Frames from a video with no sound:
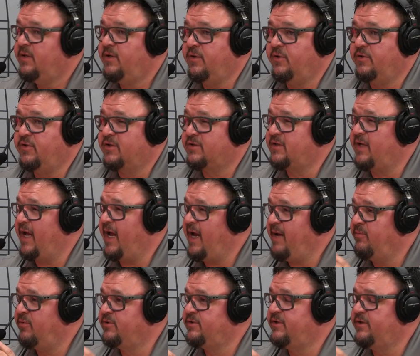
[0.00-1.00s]
You're just
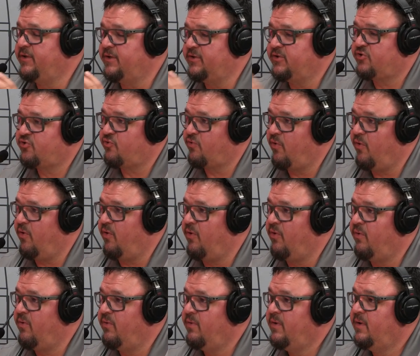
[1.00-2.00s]
able to
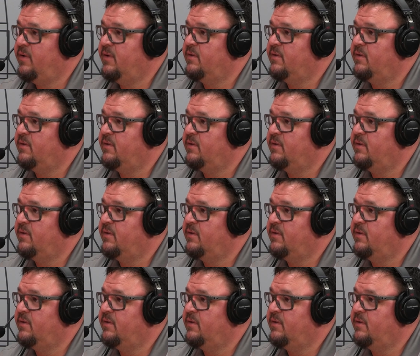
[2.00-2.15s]
control